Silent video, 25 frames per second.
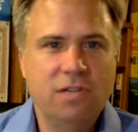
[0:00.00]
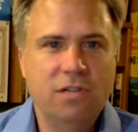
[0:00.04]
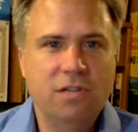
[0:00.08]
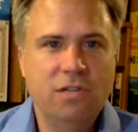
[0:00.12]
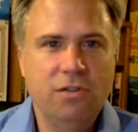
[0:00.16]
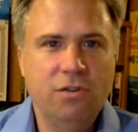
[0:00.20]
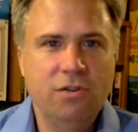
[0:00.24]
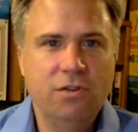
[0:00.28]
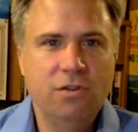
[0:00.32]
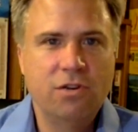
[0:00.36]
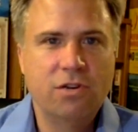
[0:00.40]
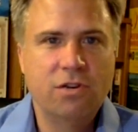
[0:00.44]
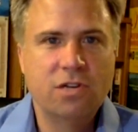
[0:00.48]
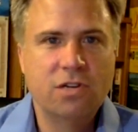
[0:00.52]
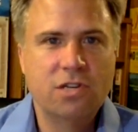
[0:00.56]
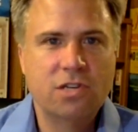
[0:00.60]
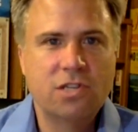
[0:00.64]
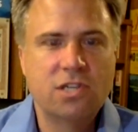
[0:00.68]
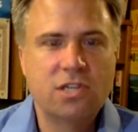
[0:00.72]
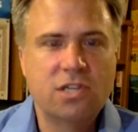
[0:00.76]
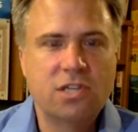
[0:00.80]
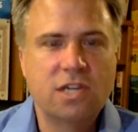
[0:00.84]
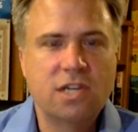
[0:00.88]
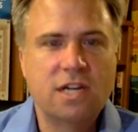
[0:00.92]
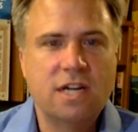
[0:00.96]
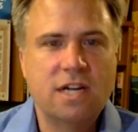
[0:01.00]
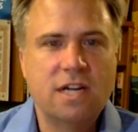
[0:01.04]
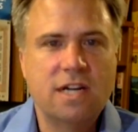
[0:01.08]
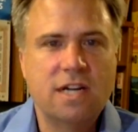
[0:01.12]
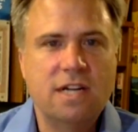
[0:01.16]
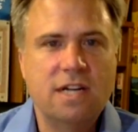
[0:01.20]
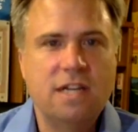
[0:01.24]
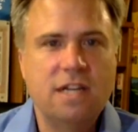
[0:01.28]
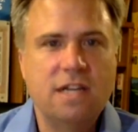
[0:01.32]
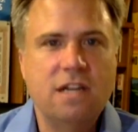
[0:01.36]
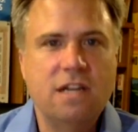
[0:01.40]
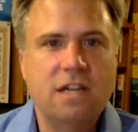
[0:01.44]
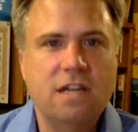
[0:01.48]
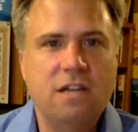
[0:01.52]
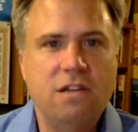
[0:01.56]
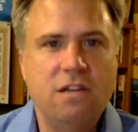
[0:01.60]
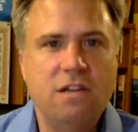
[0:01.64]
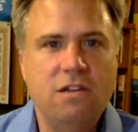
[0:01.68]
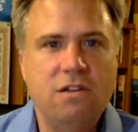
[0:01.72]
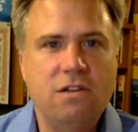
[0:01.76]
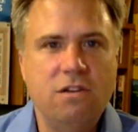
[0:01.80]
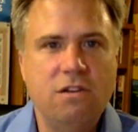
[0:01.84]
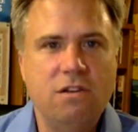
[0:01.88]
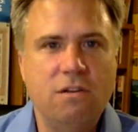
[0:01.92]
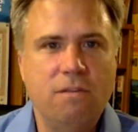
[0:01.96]
ludicrous,
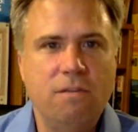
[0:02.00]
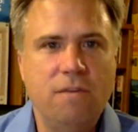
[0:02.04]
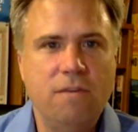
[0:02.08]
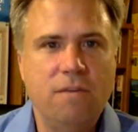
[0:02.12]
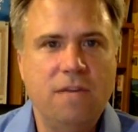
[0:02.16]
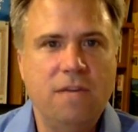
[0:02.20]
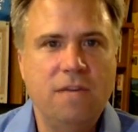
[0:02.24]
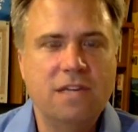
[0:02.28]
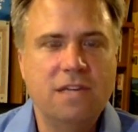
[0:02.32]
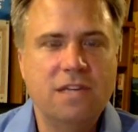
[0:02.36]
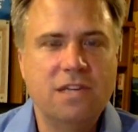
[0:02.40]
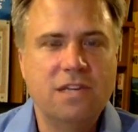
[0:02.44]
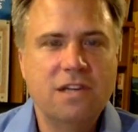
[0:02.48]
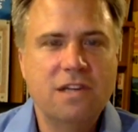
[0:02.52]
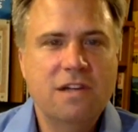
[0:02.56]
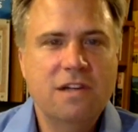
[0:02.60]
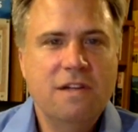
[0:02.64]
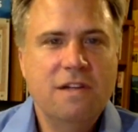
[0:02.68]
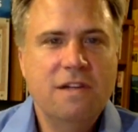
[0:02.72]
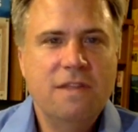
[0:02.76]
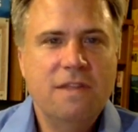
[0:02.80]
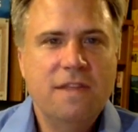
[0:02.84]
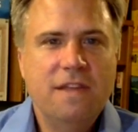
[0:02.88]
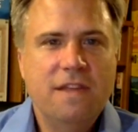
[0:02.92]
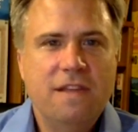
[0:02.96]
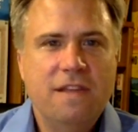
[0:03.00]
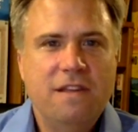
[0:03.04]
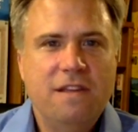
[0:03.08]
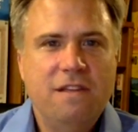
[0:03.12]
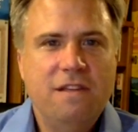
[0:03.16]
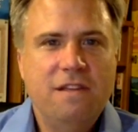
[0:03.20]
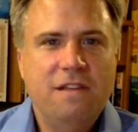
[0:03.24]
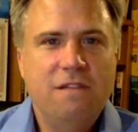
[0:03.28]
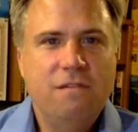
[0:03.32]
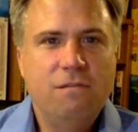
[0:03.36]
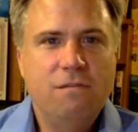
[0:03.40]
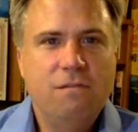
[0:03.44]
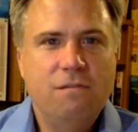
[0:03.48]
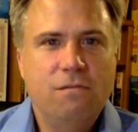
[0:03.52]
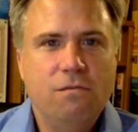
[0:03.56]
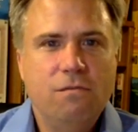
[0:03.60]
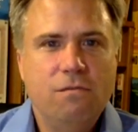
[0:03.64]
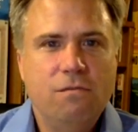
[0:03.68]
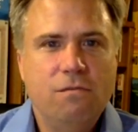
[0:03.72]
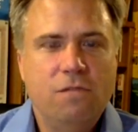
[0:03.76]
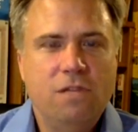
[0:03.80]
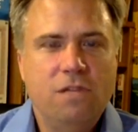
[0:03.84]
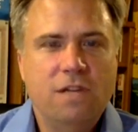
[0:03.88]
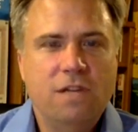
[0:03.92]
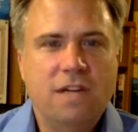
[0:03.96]
because
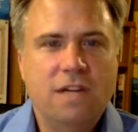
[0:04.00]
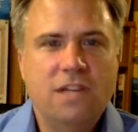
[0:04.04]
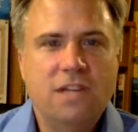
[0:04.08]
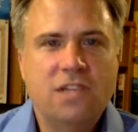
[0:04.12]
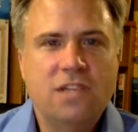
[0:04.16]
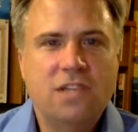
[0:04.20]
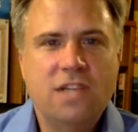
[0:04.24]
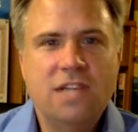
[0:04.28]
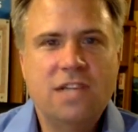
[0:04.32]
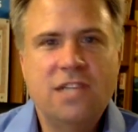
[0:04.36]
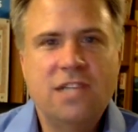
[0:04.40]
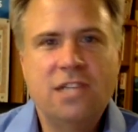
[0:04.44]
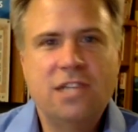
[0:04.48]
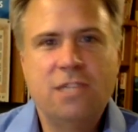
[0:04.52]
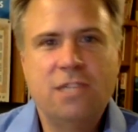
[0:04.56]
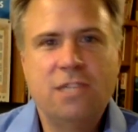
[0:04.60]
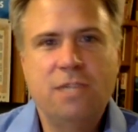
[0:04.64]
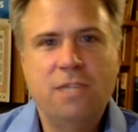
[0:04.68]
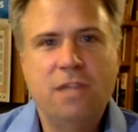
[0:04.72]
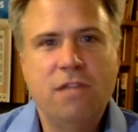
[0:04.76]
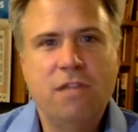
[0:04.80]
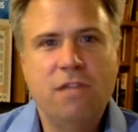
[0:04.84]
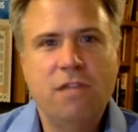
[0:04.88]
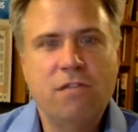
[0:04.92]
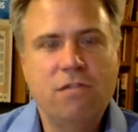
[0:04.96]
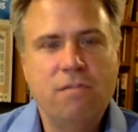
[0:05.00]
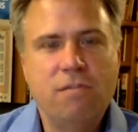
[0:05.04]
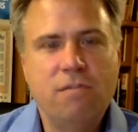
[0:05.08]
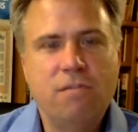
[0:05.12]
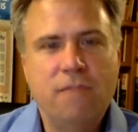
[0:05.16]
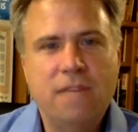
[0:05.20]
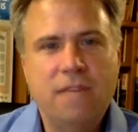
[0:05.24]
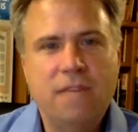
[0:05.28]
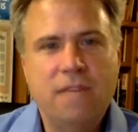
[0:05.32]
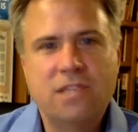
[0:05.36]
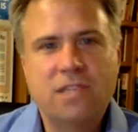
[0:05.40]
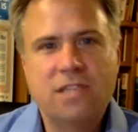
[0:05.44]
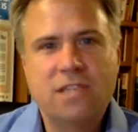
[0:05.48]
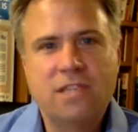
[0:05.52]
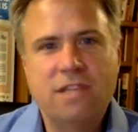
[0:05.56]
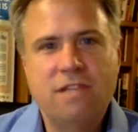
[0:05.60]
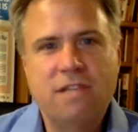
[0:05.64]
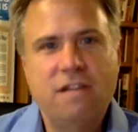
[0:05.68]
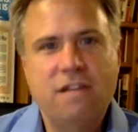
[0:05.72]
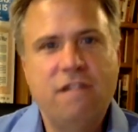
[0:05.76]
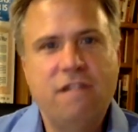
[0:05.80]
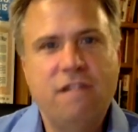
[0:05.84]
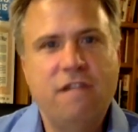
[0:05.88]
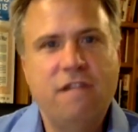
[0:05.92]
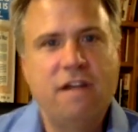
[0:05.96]
the United States has been through the past
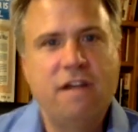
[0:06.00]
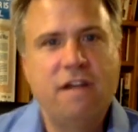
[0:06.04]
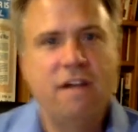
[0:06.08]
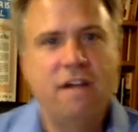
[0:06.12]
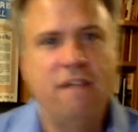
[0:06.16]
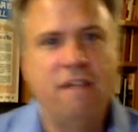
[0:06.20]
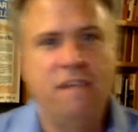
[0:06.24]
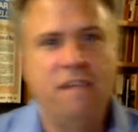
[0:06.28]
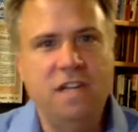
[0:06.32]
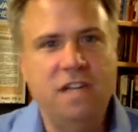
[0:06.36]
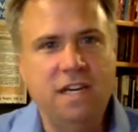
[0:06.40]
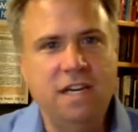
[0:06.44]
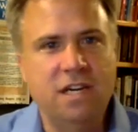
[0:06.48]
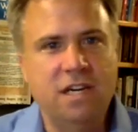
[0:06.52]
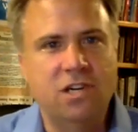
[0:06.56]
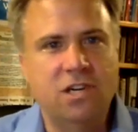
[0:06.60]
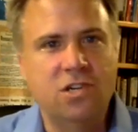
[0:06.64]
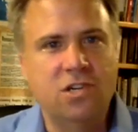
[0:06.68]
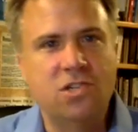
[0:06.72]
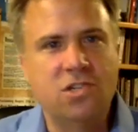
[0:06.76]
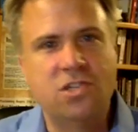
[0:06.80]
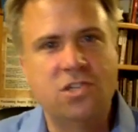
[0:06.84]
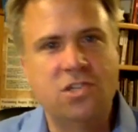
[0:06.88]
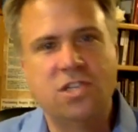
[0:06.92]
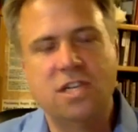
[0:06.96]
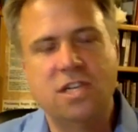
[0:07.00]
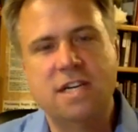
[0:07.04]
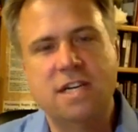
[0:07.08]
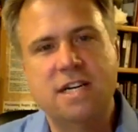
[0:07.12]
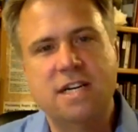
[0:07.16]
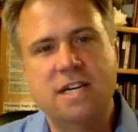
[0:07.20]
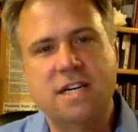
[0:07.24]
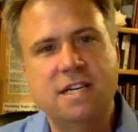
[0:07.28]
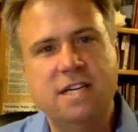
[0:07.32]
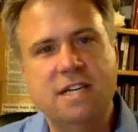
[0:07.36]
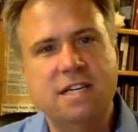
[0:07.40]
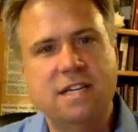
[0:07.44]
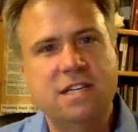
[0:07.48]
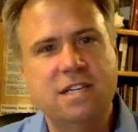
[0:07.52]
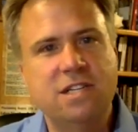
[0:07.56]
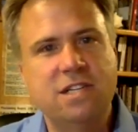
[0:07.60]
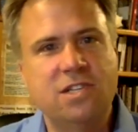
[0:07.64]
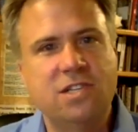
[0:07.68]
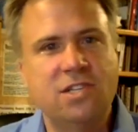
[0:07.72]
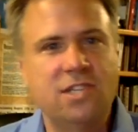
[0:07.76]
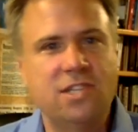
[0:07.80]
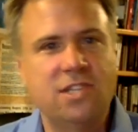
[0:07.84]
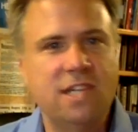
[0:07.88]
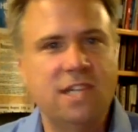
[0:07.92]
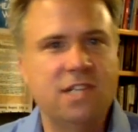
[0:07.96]
75 years
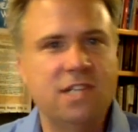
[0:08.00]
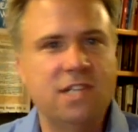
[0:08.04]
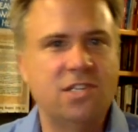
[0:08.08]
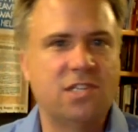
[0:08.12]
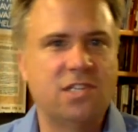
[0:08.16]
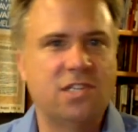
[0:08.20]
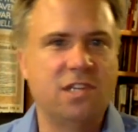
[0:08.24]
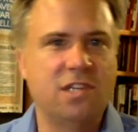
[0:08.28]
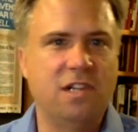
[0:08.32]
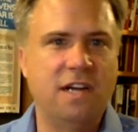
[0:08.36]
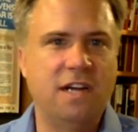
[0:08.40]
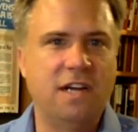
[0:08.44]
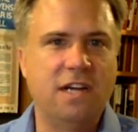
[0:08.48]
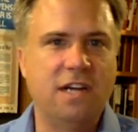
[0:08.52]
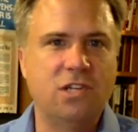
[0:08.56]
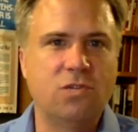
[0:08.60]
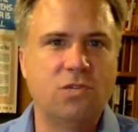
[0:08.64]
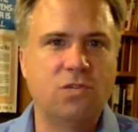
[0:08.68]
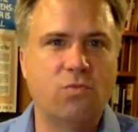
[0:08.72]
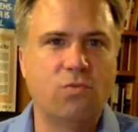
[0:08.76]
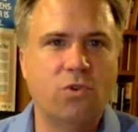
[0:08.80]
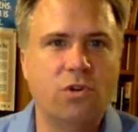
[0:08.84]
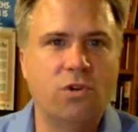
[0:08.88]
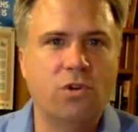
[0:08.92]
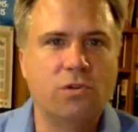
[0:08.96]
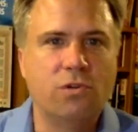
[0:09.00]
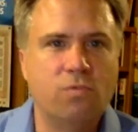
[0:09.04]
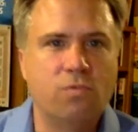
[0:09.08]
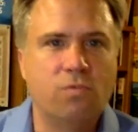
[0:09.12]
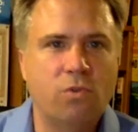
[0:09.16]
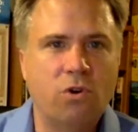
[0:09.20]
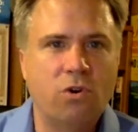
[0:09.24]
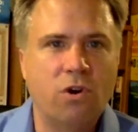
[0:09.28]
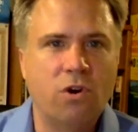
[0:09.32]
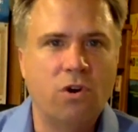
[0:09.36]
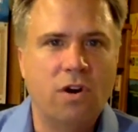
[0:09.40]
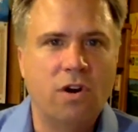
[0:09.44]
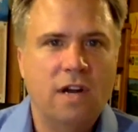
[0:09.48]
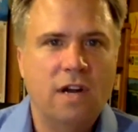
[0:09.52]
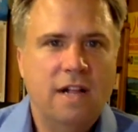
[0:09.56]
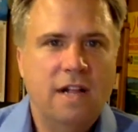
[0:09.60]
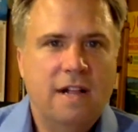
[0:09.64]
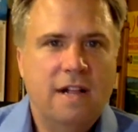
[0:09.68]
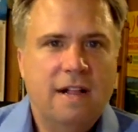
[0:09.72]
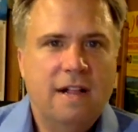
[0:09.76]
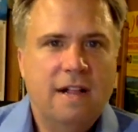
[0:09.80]
since the last World War,